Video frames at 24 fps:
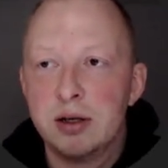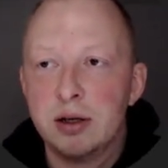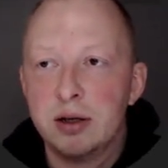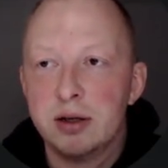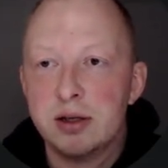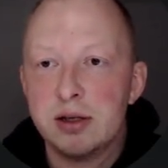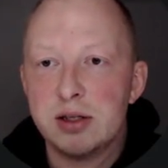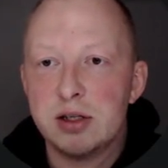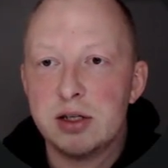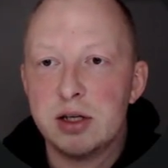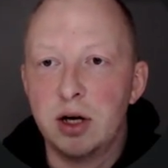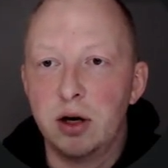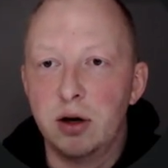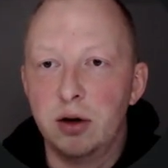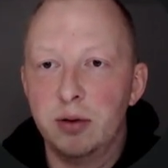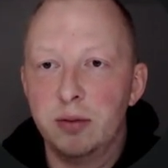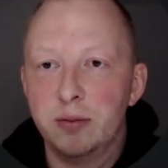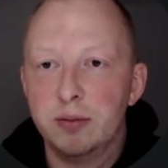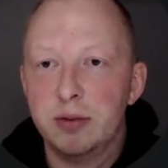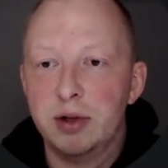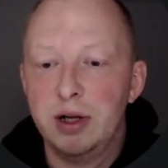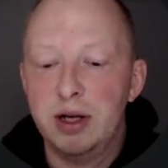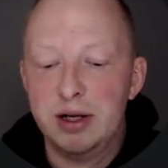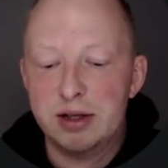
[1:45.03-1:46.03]
So
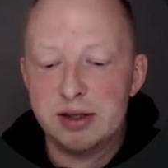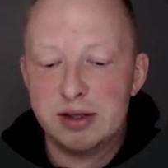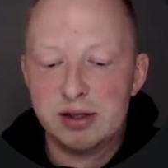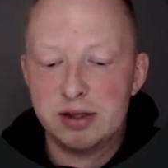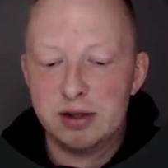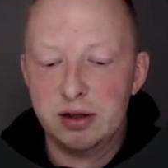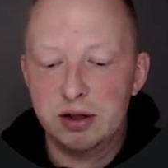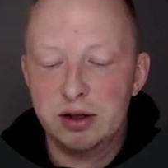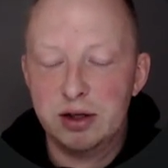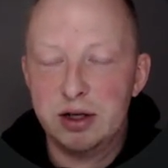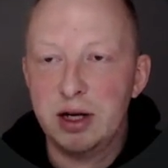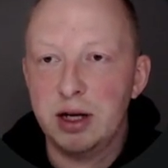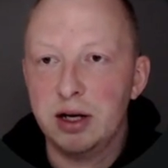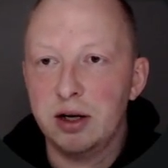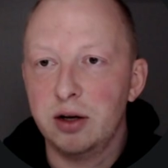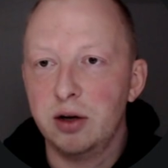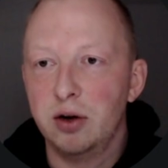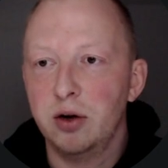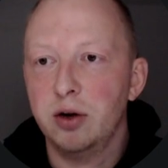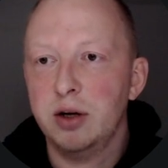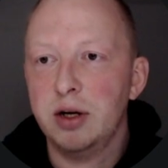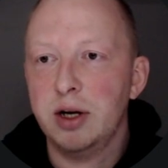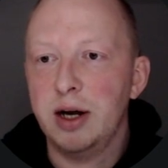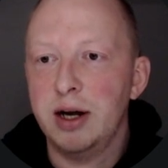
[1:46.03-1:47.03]
let's take a
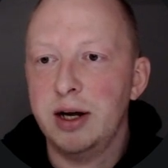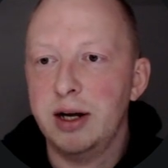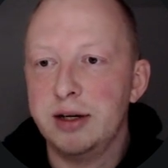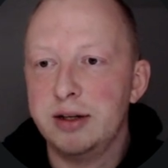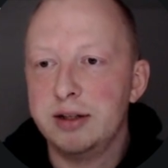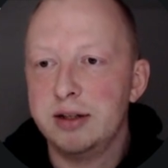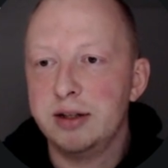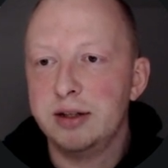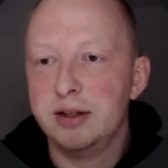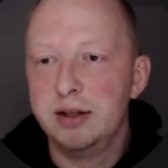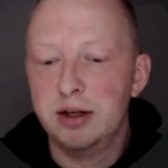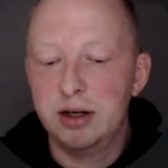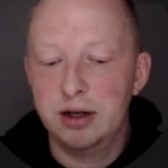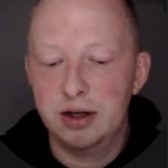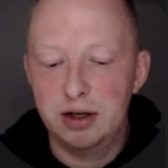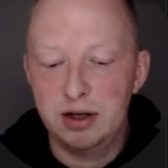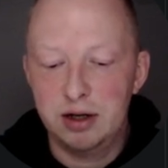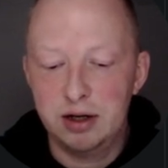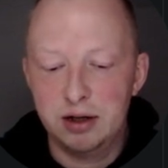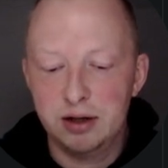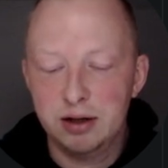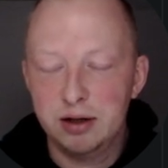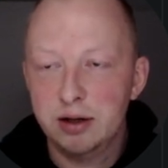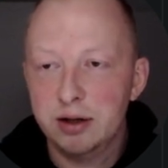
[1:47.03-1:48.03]
look at
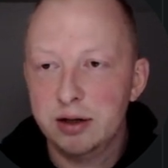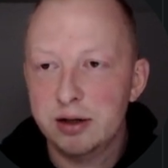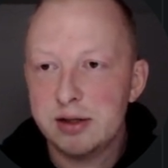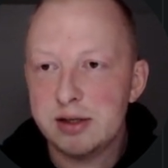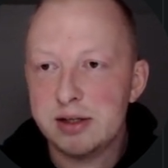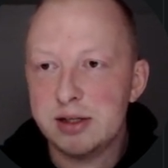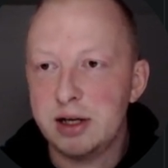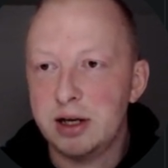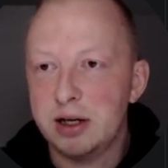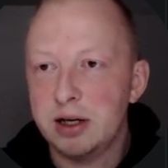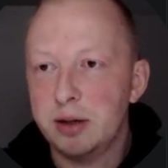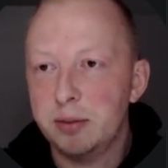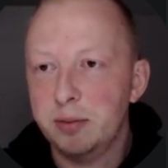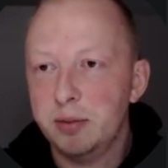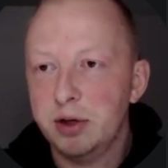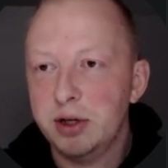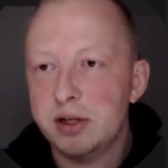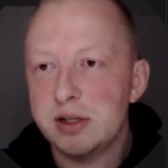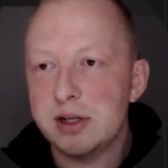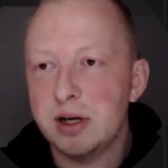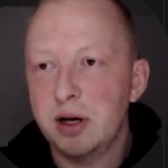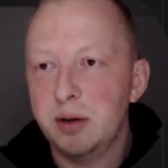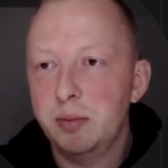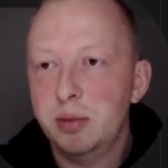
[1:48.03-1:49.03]
the setup
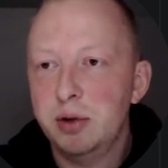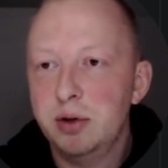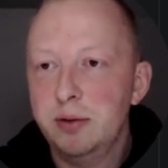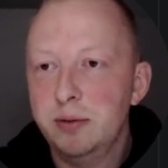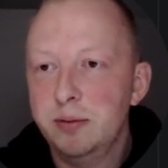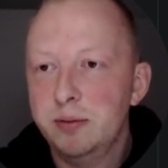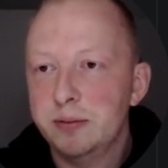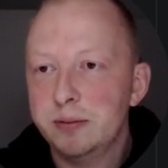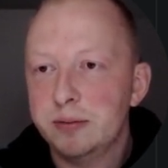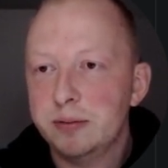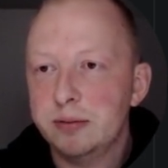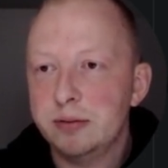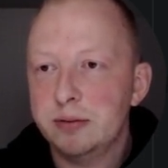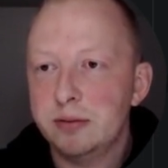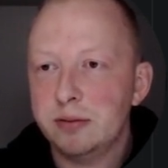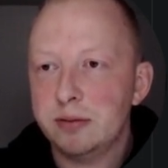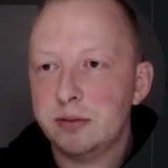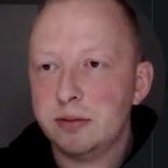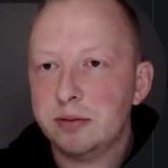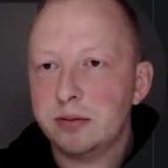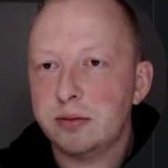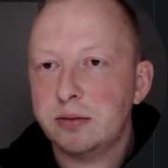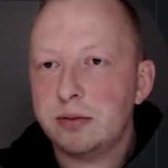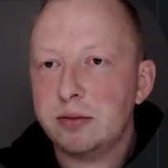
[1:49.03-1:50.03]
example,
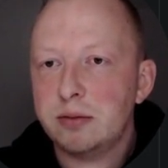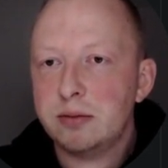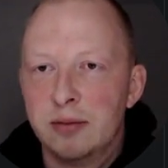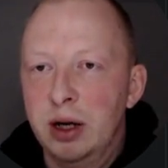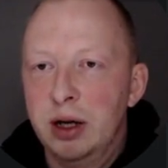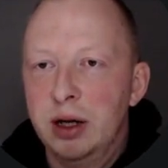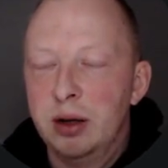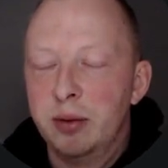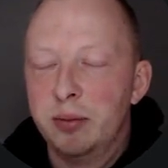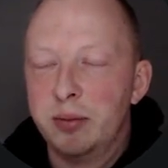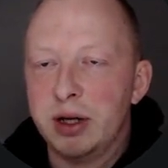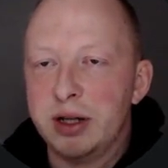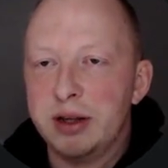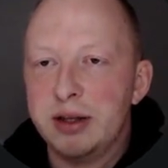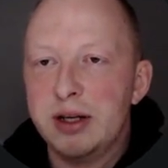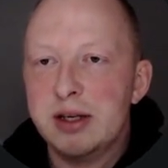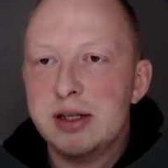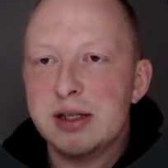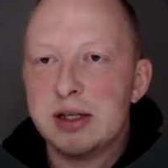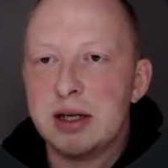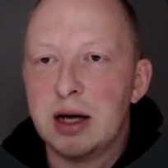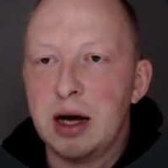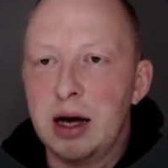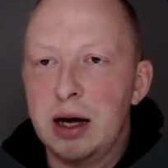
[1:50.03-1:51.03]
but
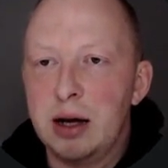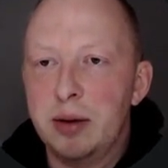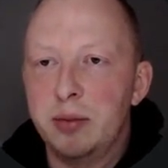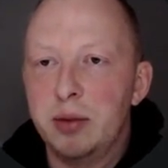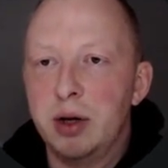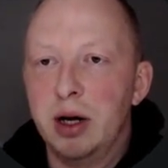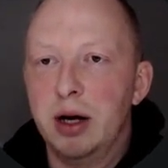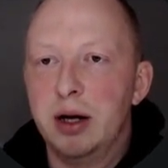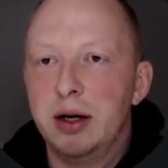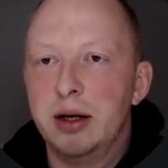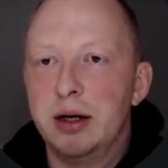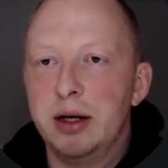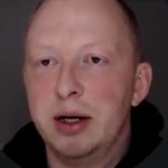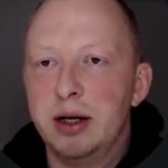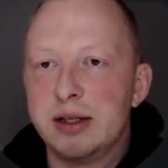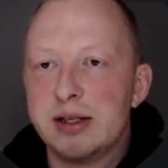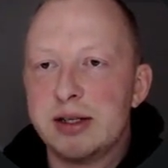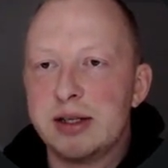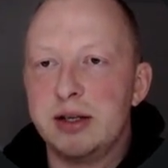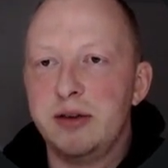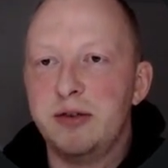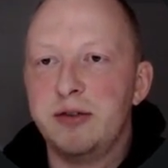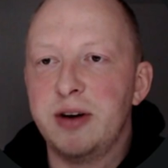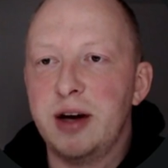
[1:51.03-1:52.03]
this time
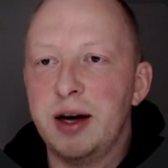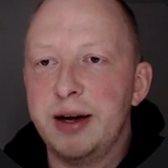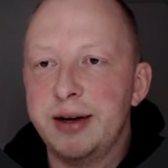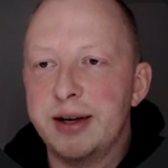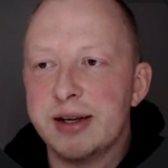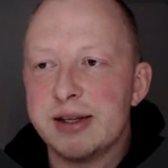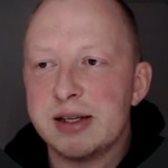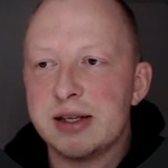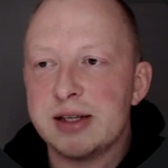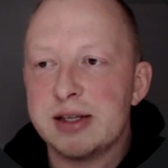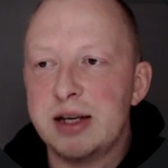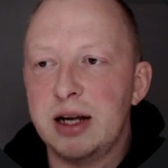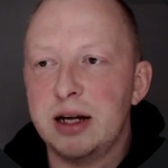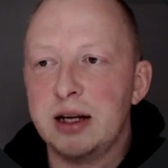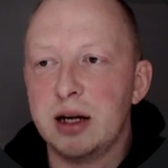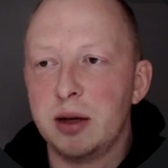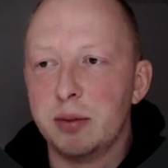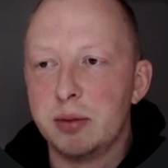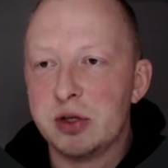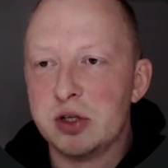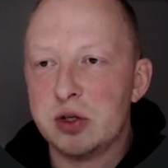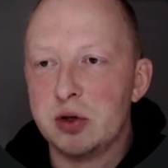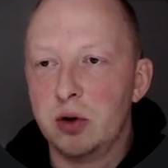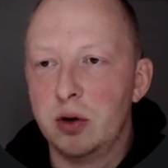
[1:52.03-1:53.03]
it's defined as a
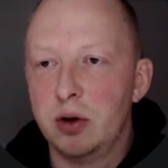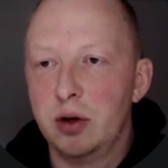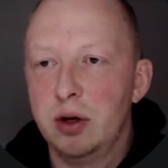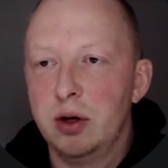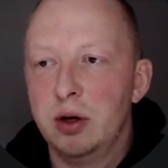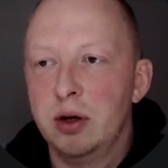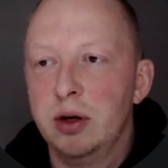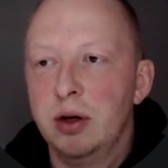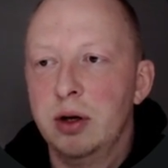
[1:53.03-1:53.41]
setup store.